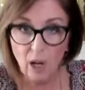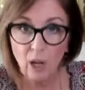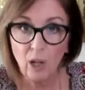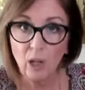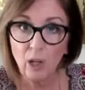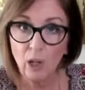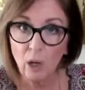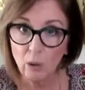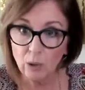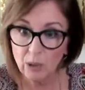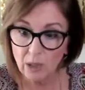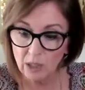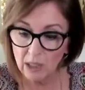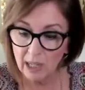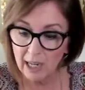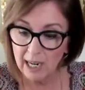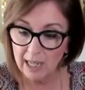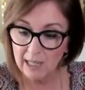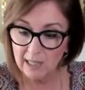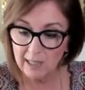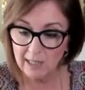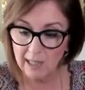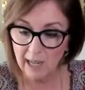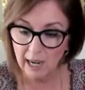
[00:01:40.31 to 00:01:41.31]

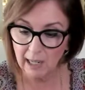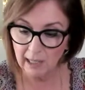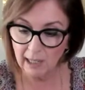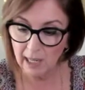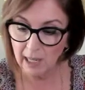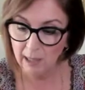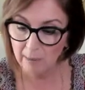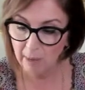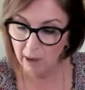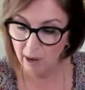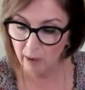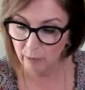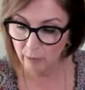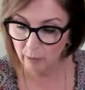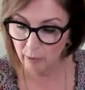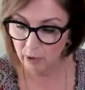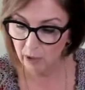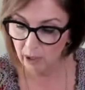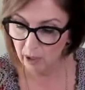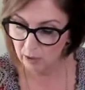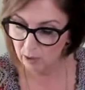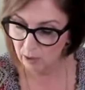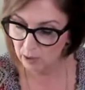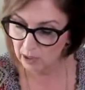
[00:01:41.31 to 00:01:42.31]
Ghostlands, that came out for
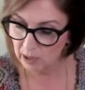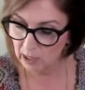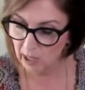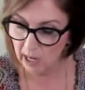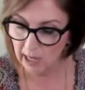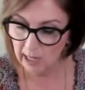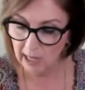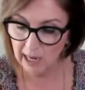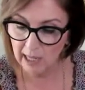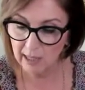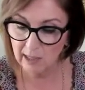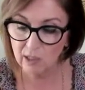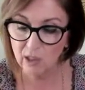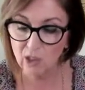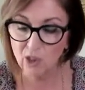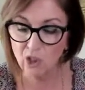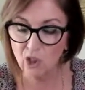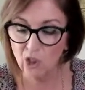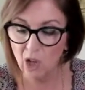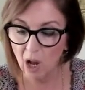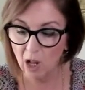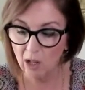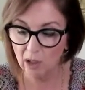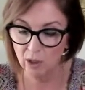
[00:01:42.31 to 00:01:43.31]
another sign, and
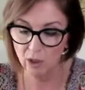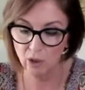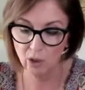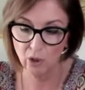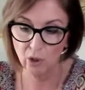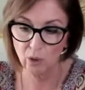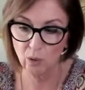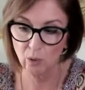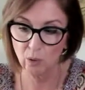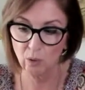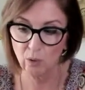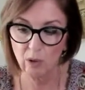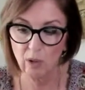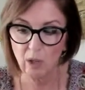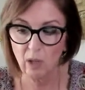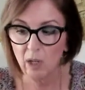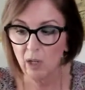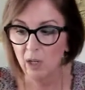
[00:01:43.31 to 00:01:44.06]
Solitude.